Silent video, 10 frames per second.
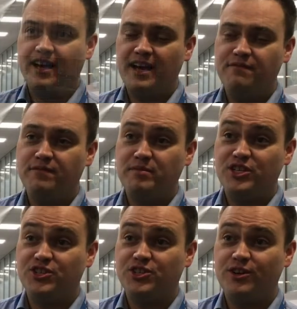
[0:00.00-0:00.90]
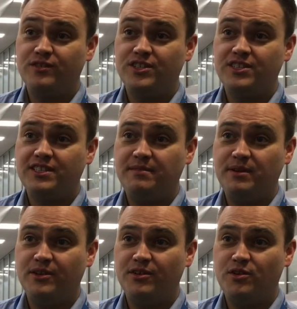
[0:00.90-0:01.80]
uh, information services team
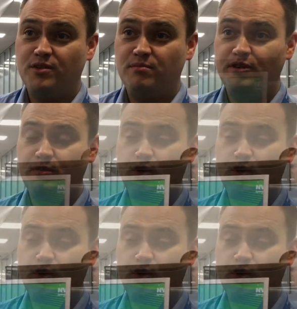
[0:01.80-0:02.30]
here at Northumbrian